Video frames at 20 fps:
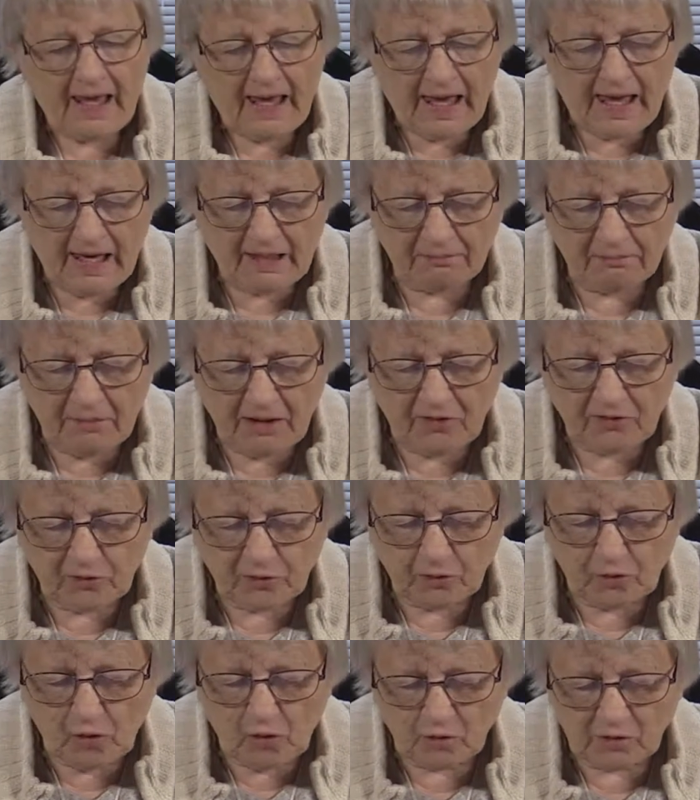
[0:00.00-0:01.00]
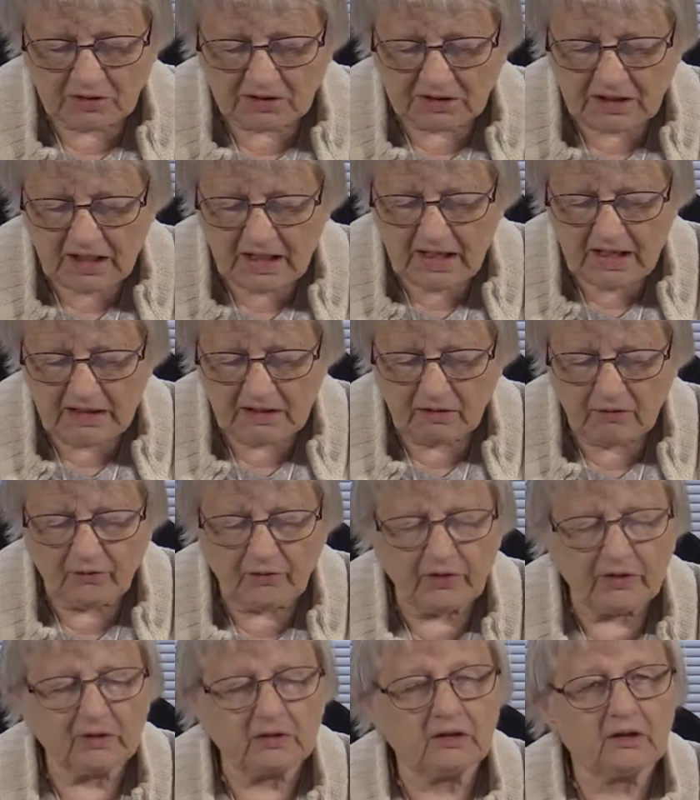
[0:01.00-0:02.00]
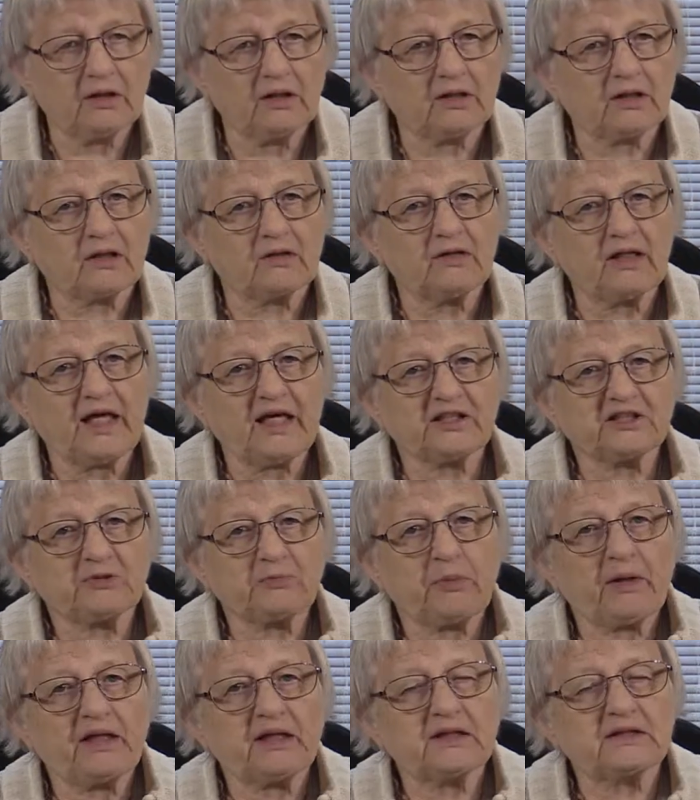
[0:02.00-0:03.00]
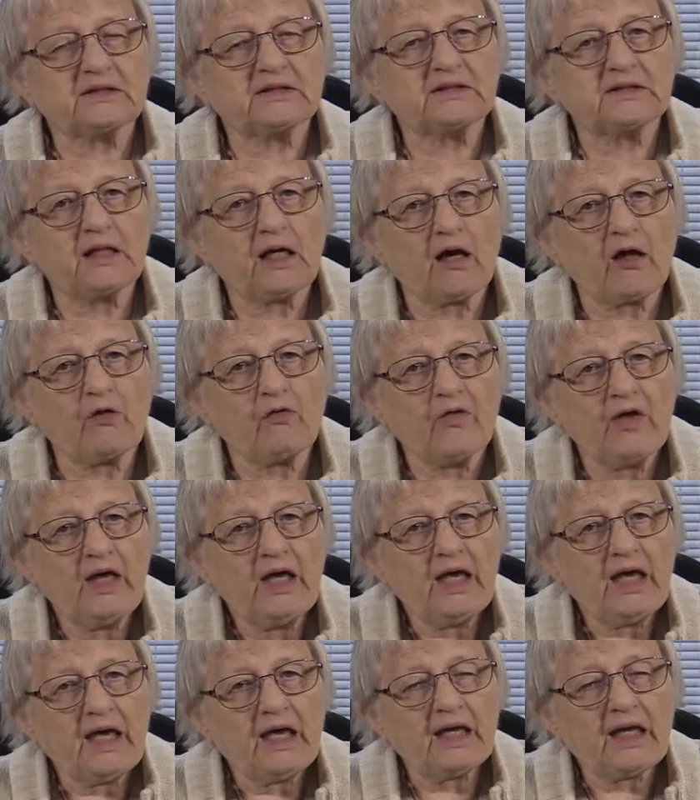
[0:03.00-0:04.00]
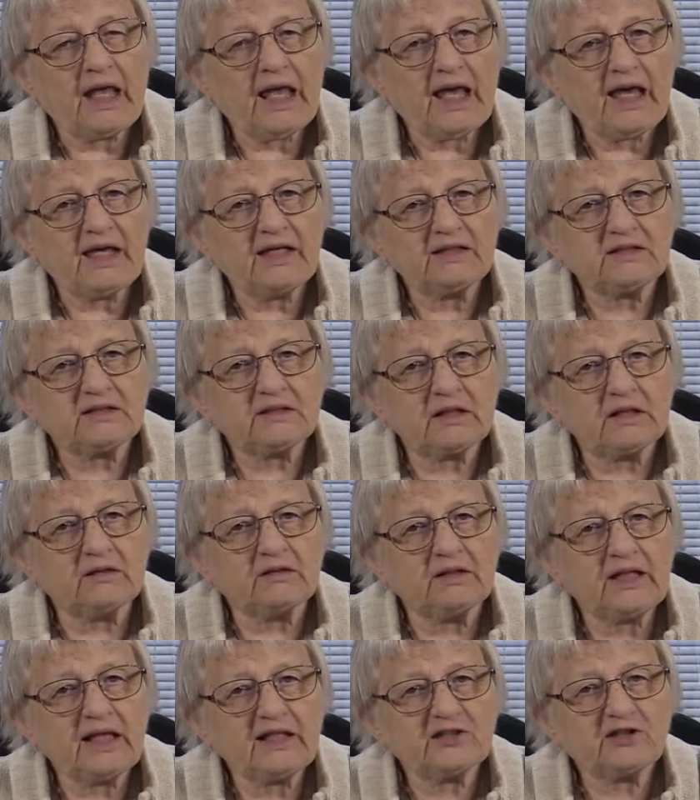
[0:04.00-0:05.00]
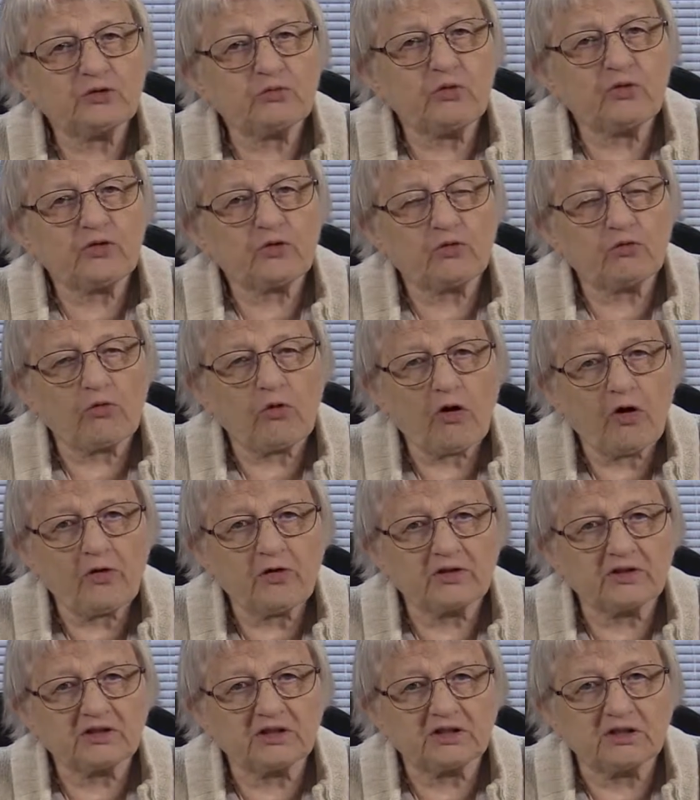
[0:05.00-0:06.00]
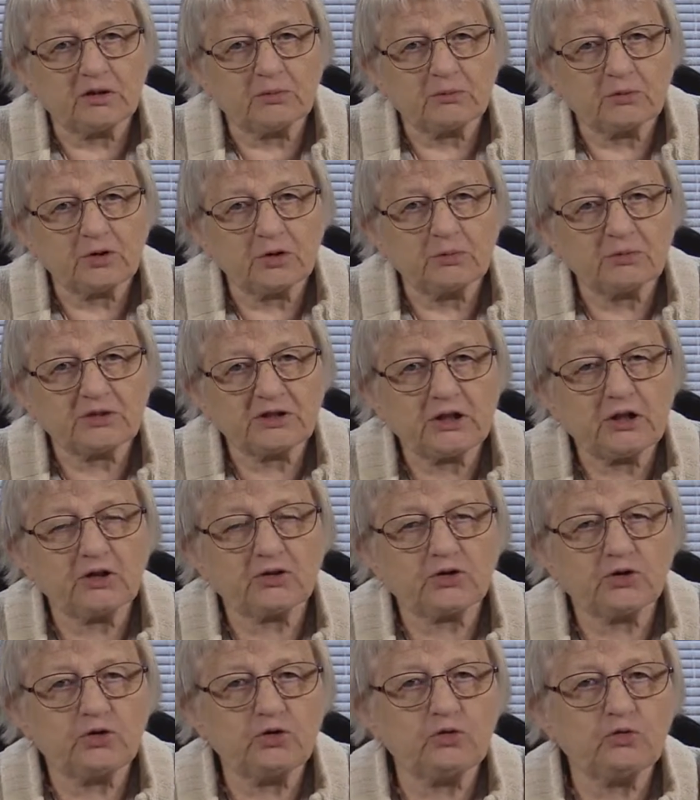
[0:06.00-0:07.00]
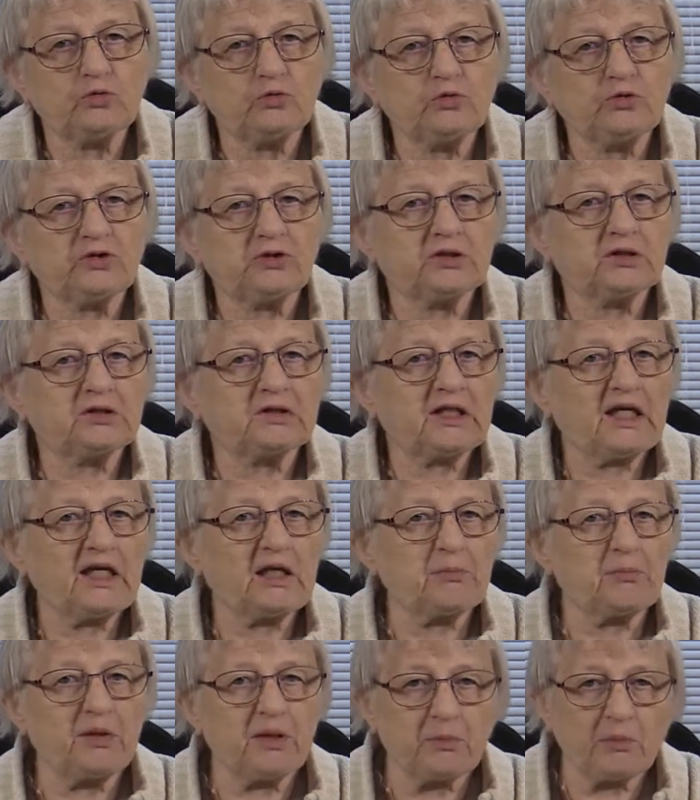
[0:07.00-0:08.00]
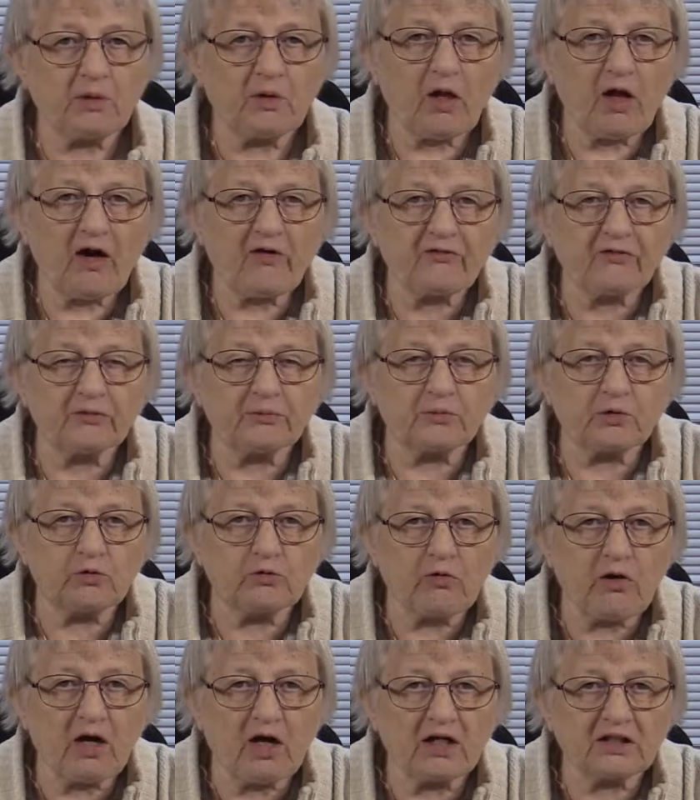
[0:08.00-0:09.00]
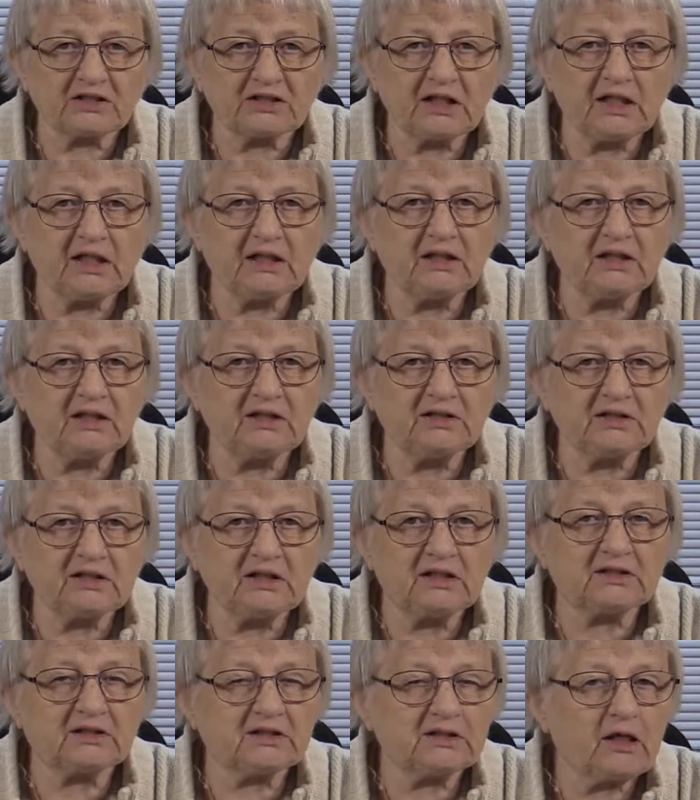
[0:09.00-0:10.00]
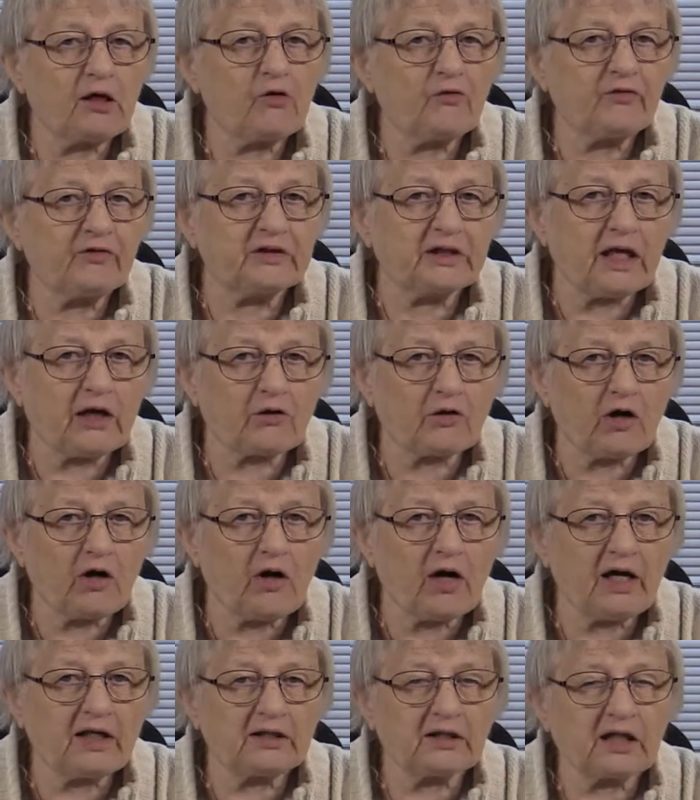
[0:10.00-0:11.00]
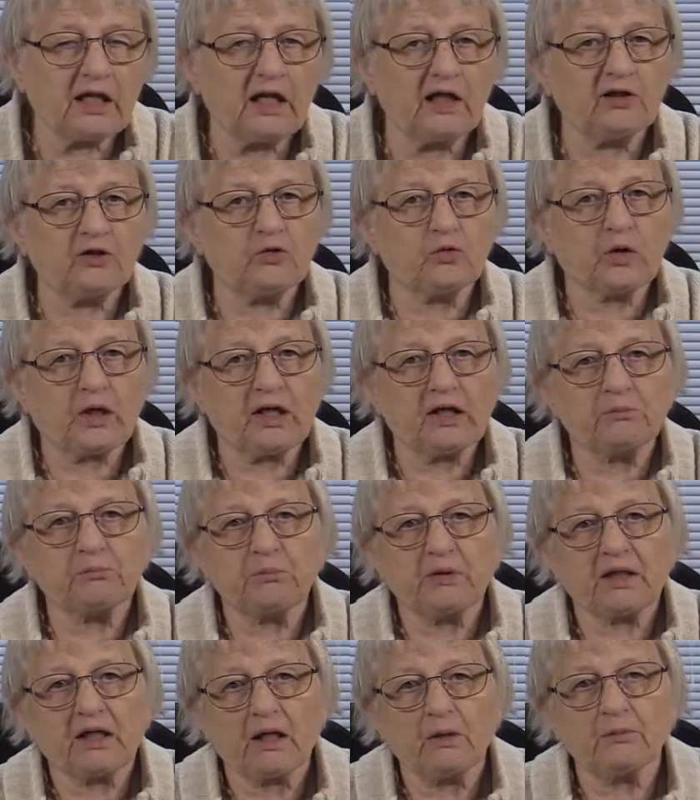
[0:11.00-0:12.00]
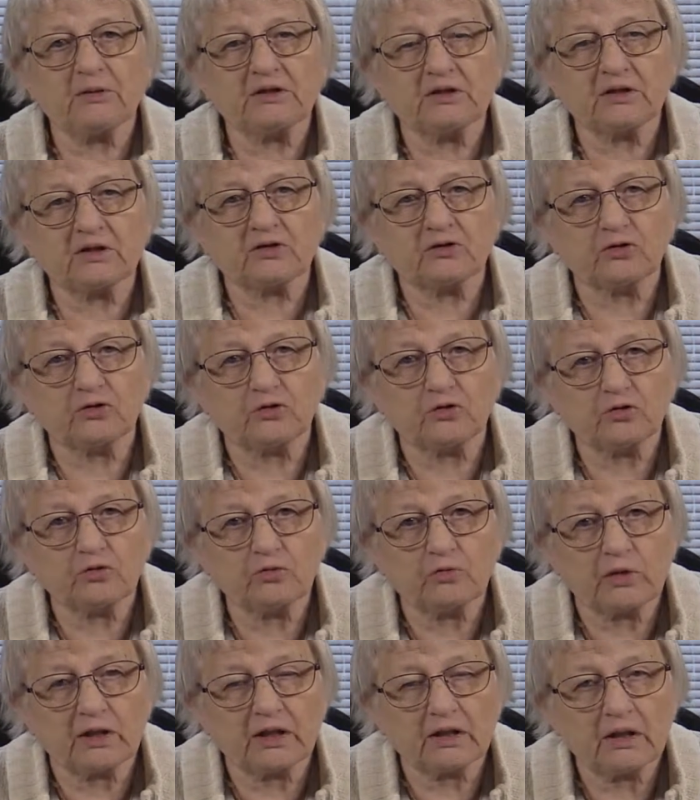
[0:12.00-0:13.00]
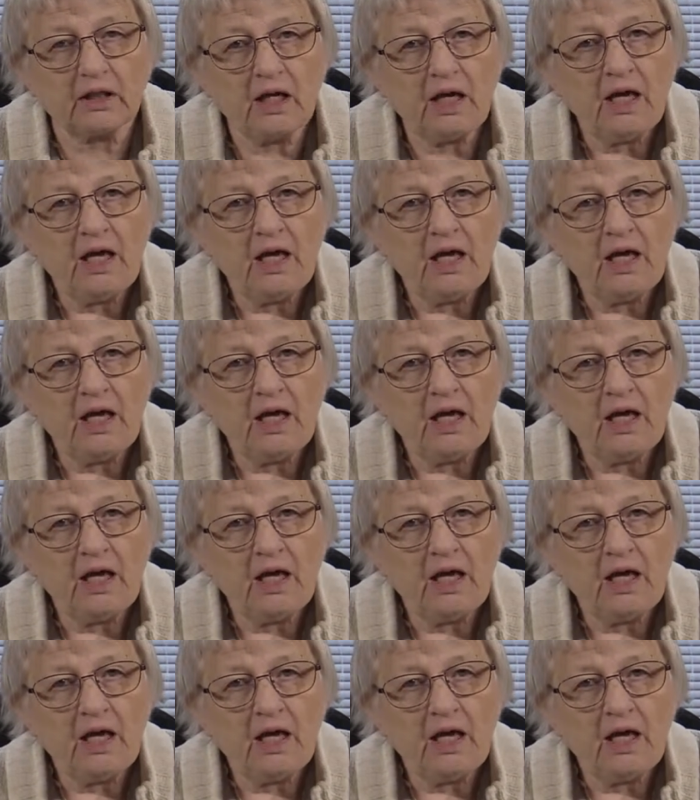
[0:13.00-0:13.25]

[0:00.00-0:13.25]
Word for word: And methadone is kind of in a class by itself. It has less withdrawal symptoms. It's used to take people off from drugs. It is itself a narcotic, and you can become addicted to it